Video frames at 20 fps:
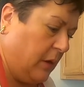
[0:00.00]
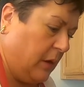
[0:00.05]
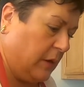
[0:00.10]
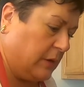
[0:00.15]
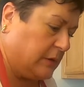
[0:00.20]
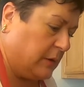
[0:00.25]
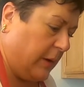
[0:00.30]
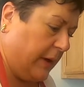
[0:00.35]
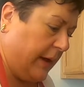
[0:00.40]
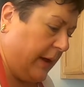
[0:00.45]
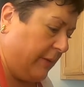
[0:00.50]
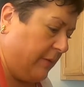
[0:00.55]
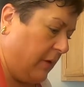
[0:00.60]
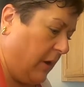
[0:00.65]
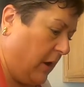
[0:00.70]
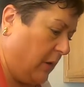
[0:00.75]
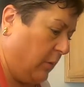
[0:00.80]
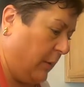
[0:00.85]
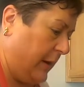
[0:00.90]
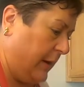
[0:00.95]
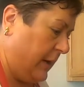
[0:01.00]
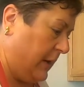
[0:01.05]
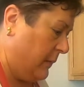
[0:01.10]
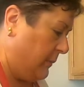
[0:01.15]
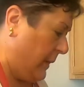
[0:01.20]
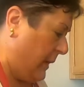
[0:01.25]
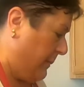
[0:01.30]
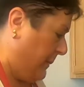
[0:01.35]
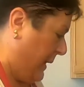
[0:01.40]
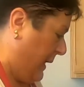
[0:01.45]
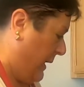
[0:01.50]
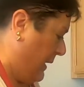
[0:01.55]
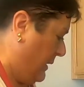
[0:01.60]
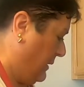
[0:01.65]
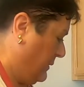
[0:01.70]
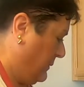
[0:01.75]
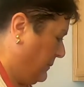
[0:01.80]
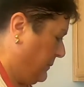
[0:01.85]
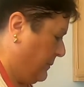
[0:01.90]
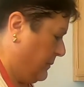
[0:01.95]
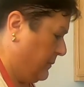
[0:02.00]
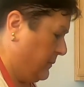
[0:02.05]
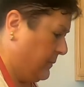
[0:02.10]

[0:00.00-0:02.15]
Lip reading: So I have it already in my pan.